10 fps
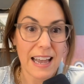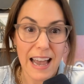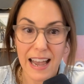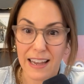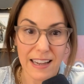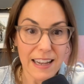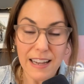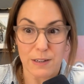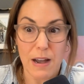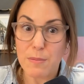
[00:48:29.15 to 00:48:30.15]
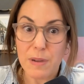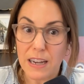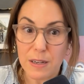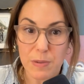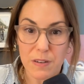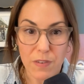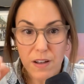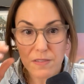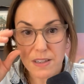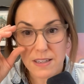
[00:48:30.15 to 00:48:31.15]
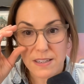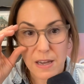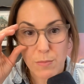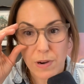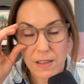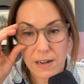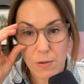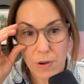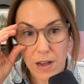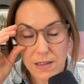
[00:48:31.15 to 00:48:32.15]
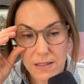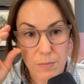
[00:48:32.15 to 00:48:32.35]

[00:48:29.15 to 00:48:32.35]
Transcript: hey, I'm not going to be involved in the same way that I was.